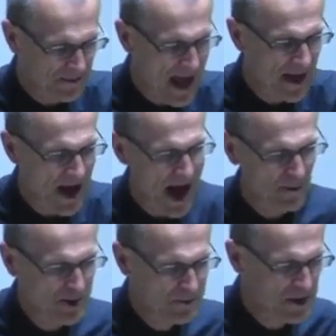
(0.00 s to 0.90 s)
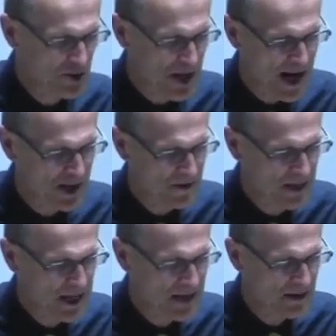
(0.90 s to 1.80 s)
that night was Belshazzar,
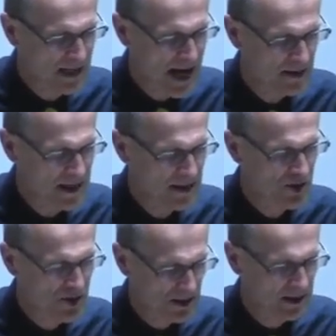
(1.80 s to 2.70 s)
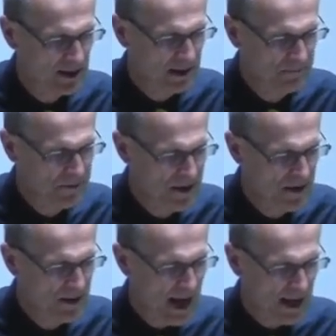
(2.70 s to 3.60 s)
the king of the Chaldeans, slain,
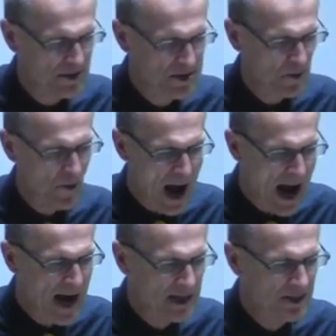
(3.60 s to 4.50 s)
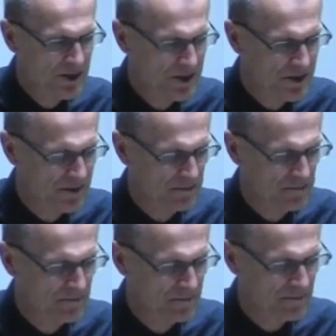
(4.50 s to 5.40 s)
and Darius
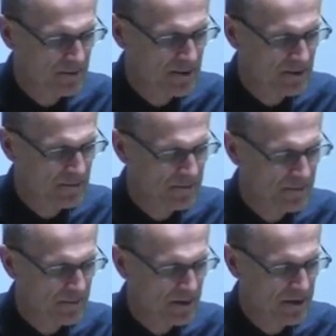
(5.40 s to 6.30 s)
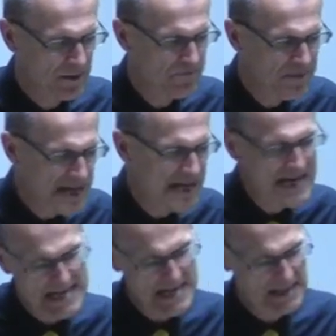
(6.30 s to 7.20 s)
the
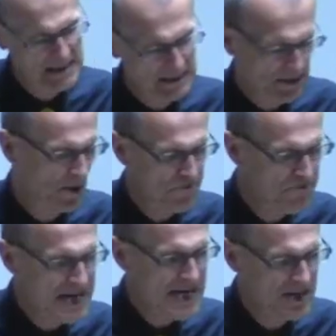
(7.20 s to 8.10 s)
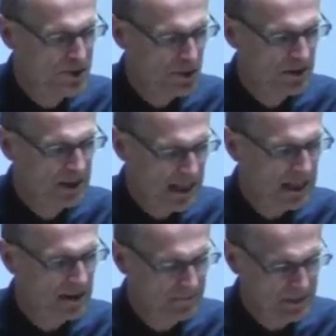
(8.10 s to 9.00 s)
Mede, the Mede took the
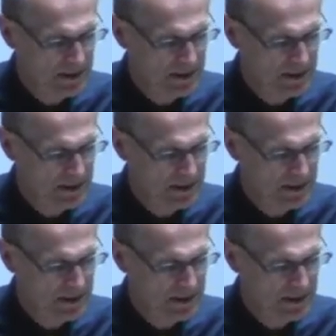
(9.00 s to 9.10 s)
kingdom